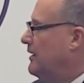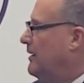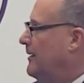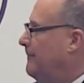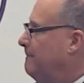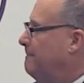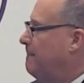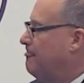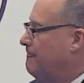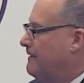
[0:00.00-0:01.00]
Um,
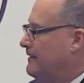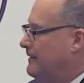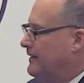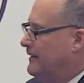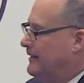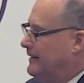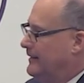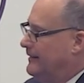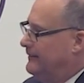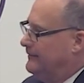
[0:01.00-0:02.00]

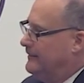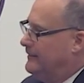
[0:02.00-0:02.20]
uh,